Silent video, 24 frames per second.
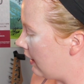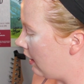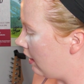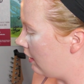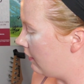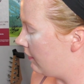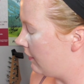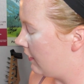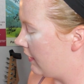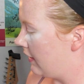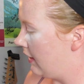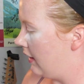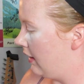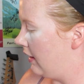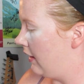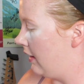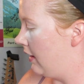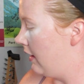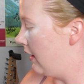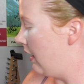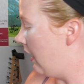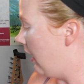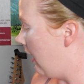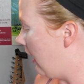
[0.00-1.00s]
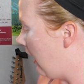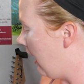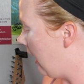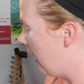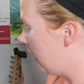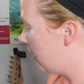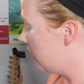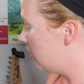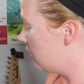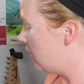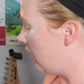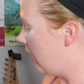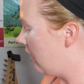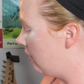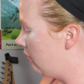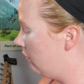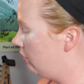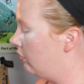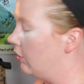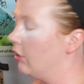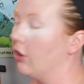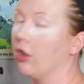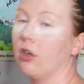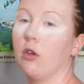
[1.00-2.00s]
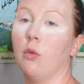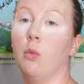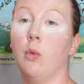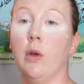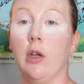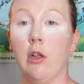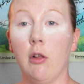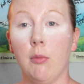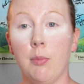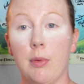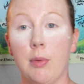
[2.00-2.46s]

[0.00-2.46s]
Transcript: of the eyeshadow look will